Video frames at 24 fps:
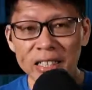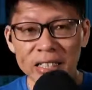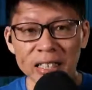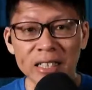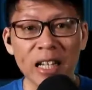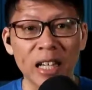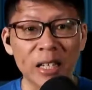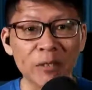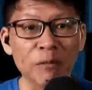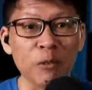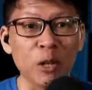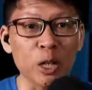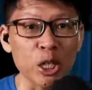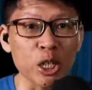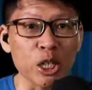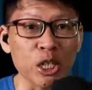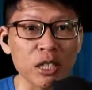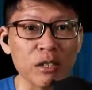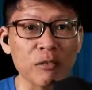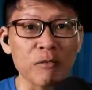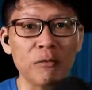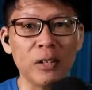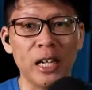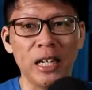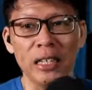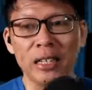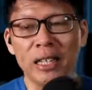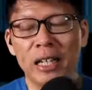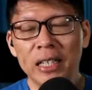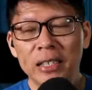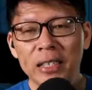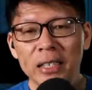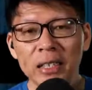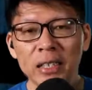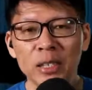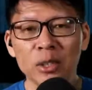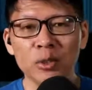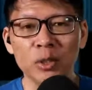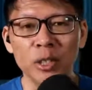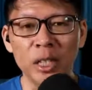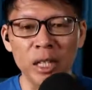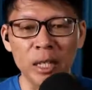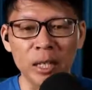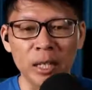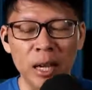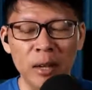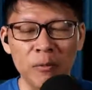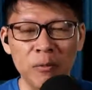unfortunate fact. I think
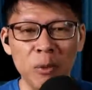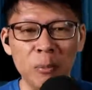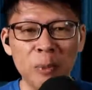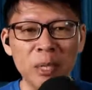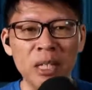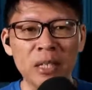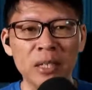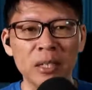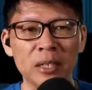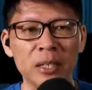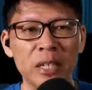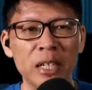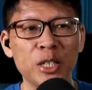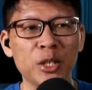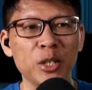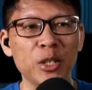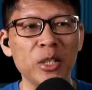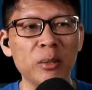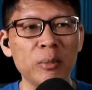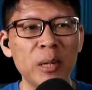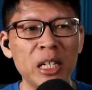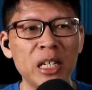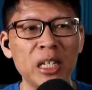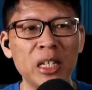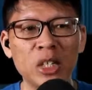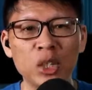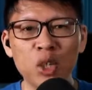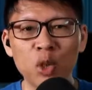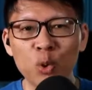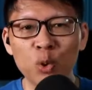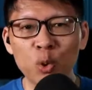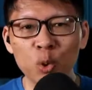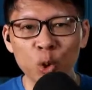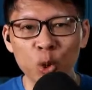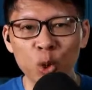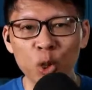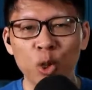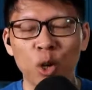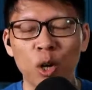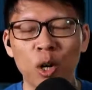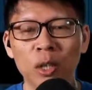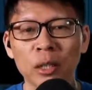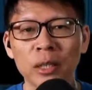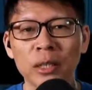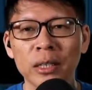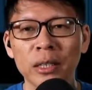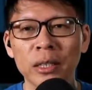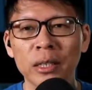today everybody's attention span is so short,